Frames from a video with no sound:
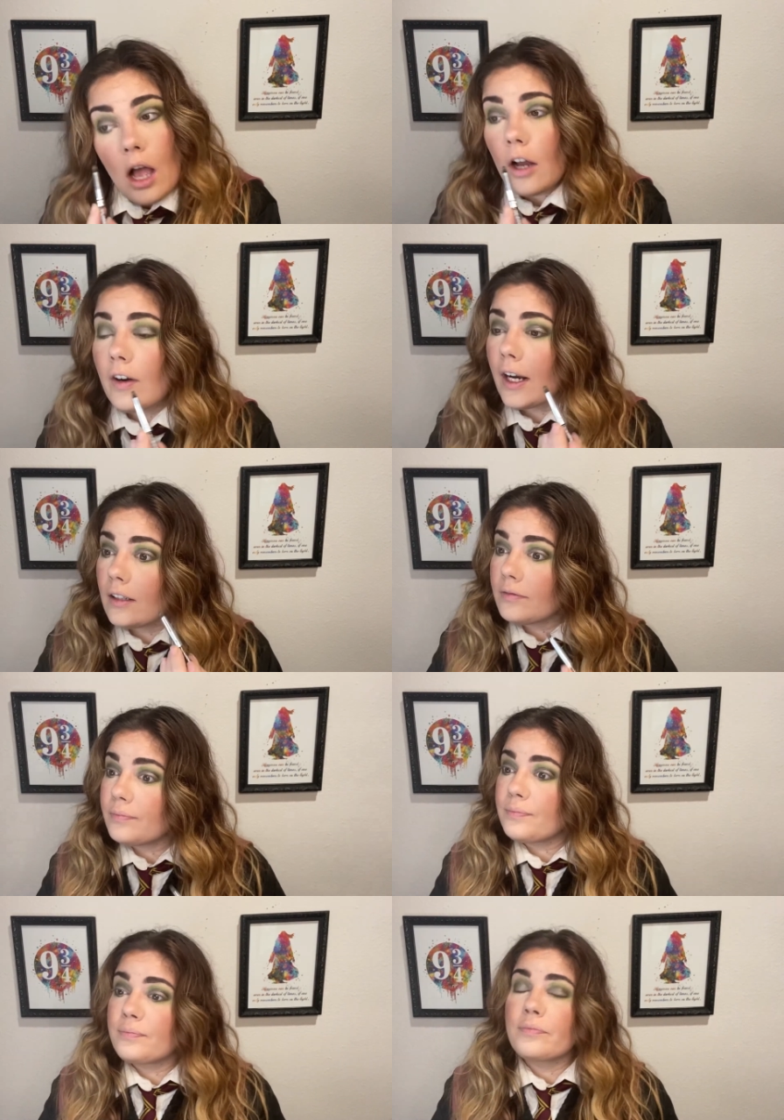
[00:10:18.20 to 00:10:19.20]
All right.
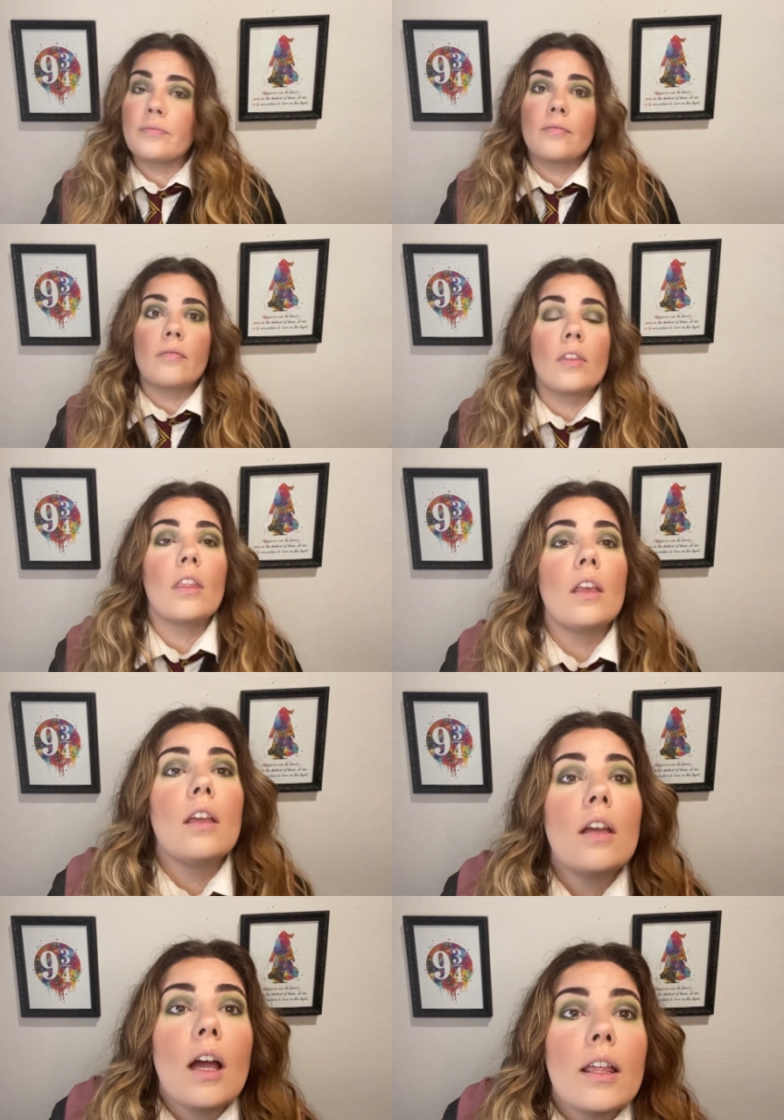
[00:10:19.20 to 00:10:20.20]

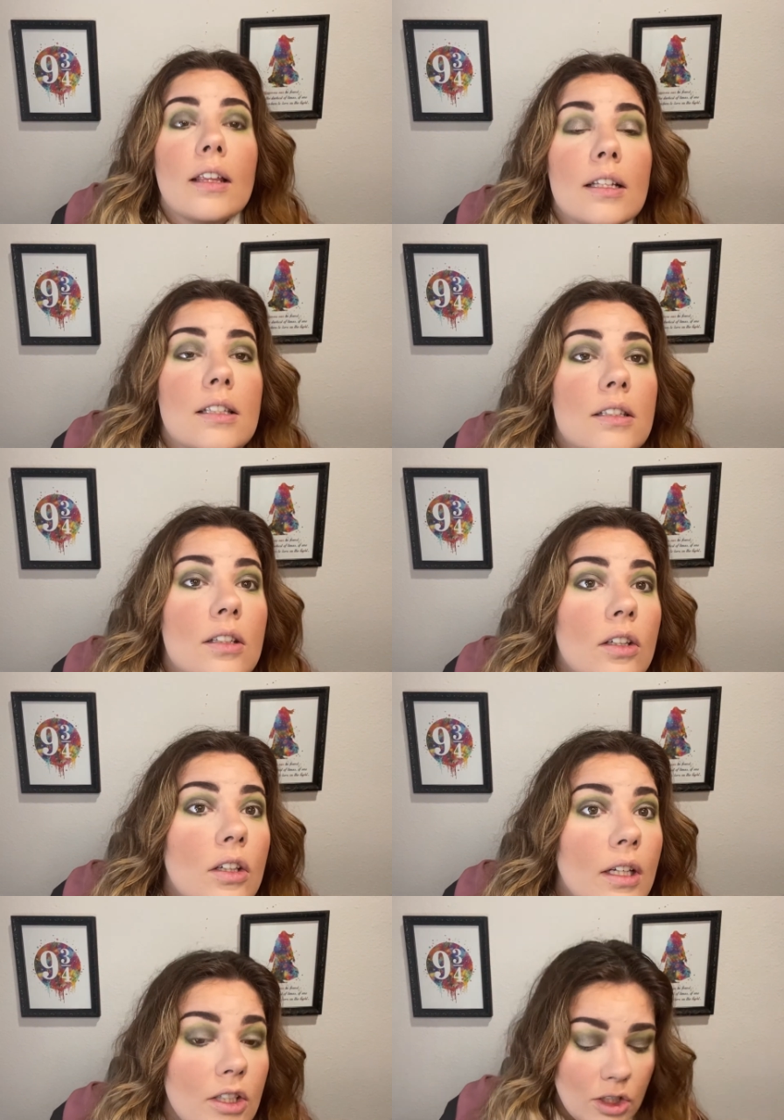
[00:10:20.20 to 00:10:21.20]
I think that's as
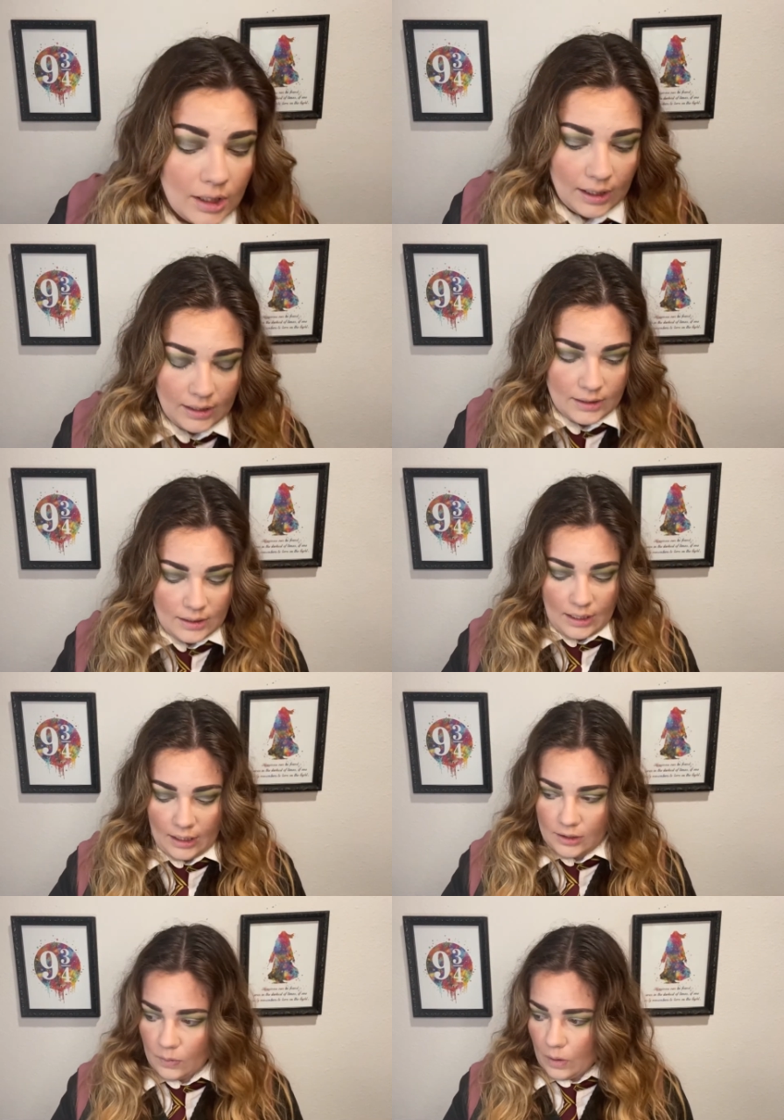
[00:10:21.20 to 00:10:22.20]
good as she gets.
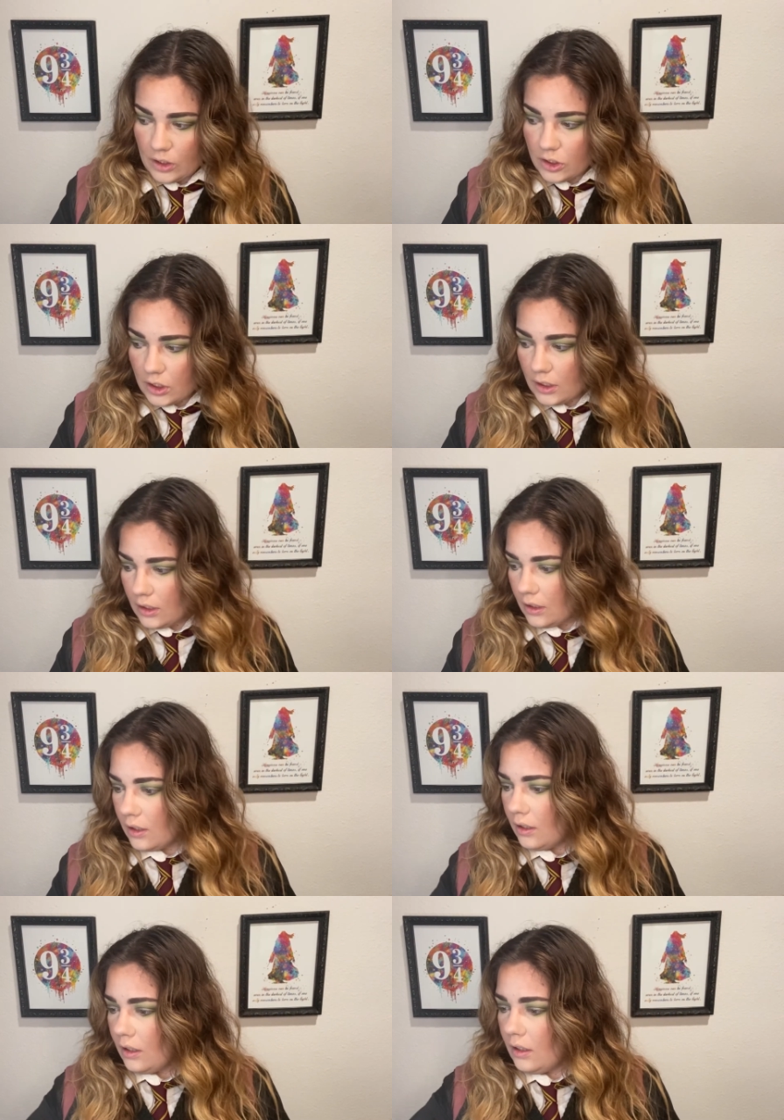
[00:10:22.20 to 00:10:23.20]
Next question.